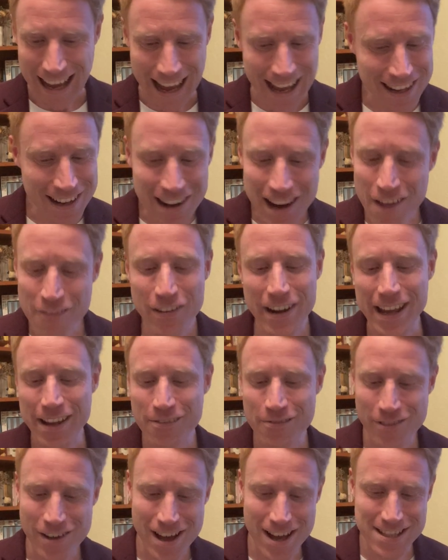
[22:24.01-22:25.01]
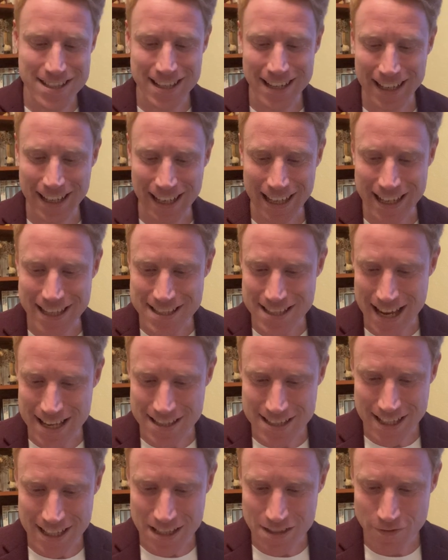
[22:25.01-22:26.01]
And a lovely verse in
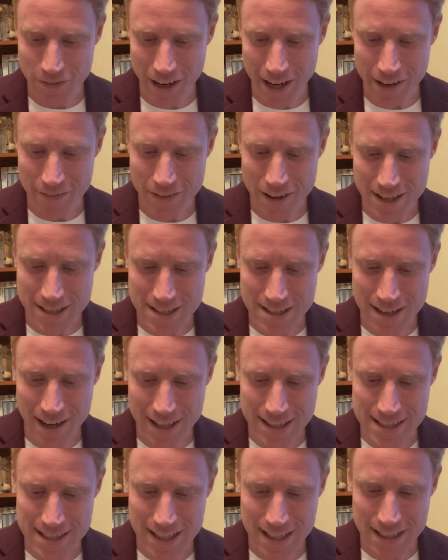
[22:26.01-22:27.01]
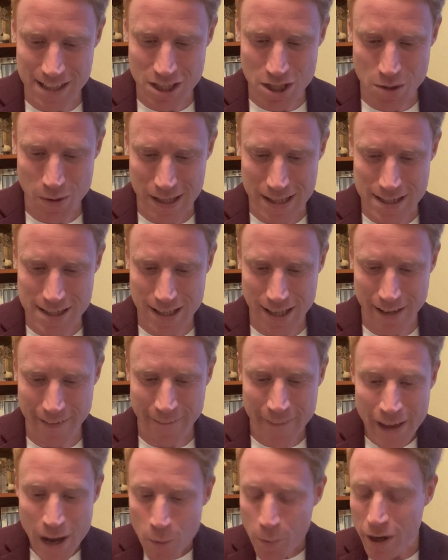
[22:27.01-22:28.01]
Ecclesiastes 5, verses 19 to 20.
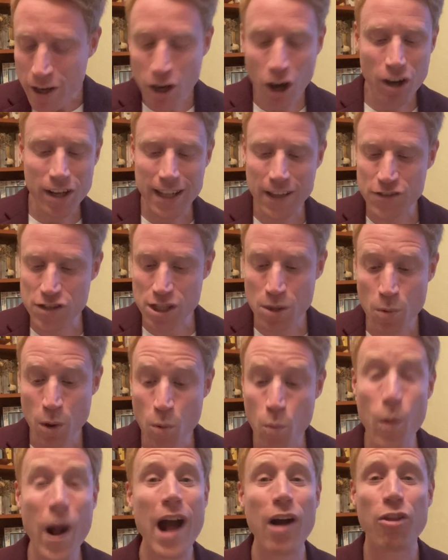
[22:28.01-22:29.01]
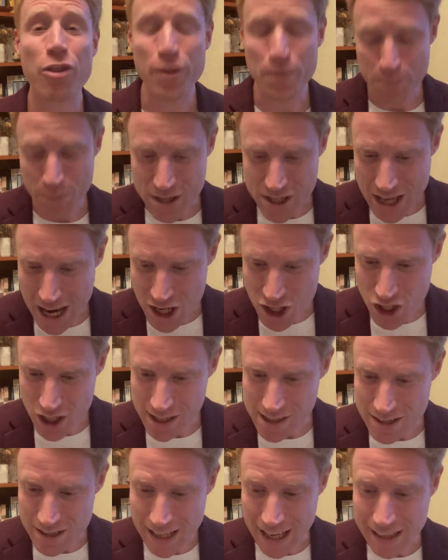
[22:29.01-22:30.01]
When God gives someone wealth and
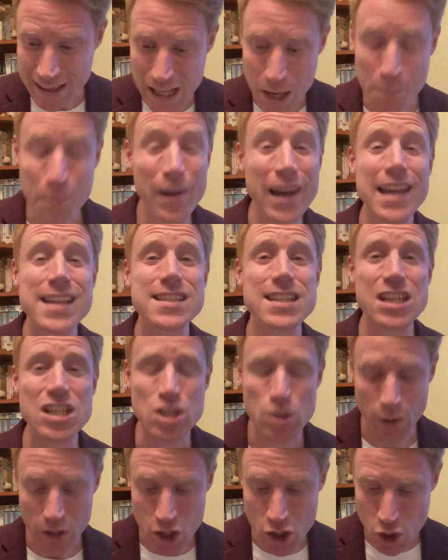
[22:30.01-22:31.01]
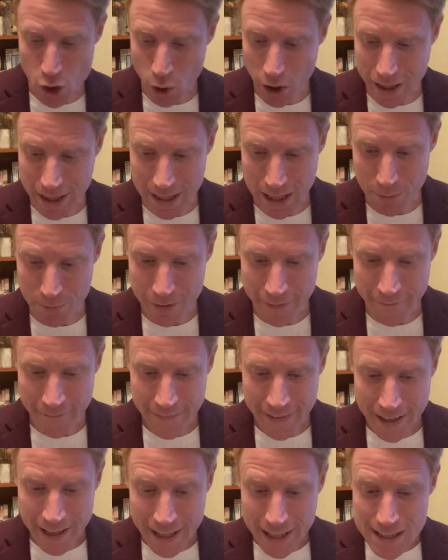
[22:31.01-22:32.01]
possessions and the ability to enjoy them,
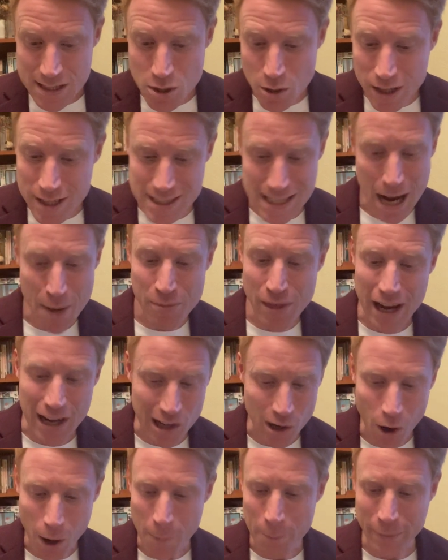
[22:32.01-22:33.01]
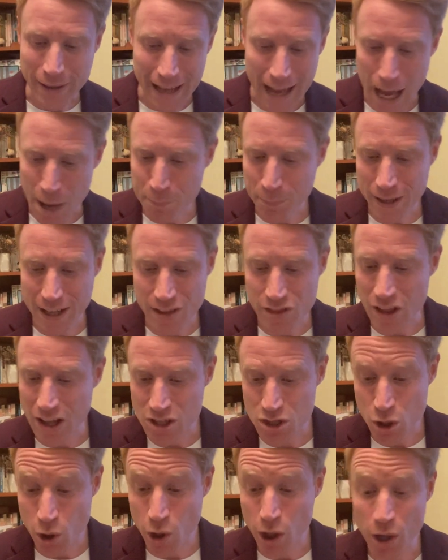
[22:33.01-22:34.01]
to accept their lot and be happy in their
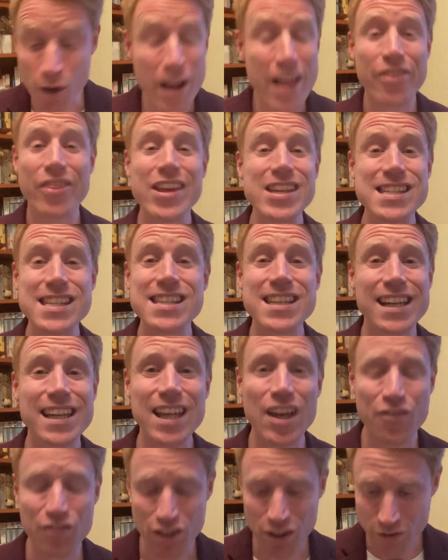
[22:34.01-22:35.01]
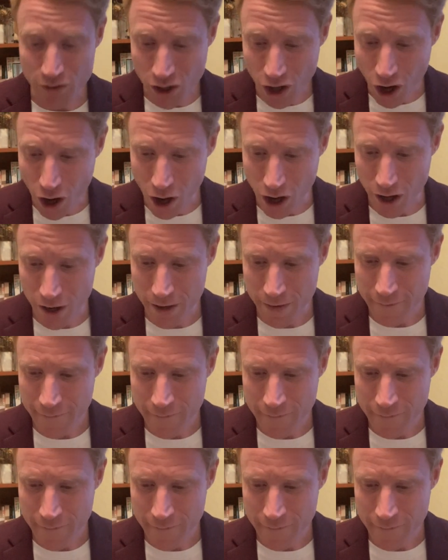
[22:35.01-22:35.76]
toil, this is a gift of God.